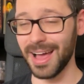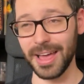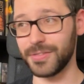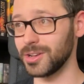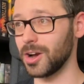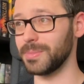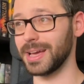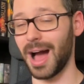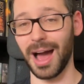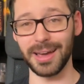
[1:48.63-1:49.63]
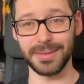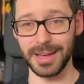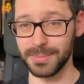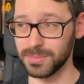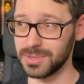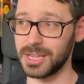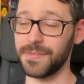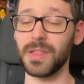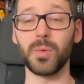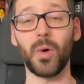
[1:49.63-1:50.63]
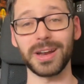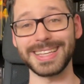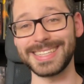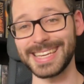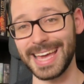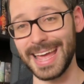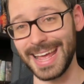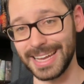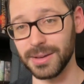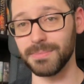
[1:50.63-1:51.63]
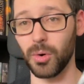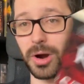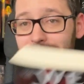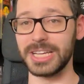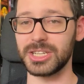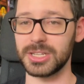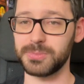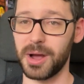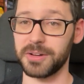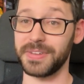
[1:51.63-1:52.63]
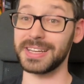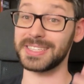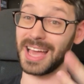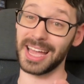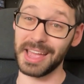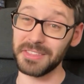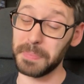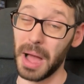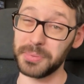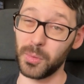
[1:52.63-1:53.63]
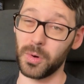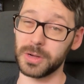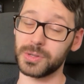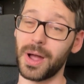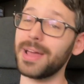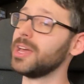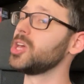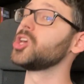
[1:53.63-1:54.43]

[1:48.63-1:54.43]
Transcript: If you know me, I am definitely wanting to get into more Asian-inspired fantasy. I gave The Poppy War a try.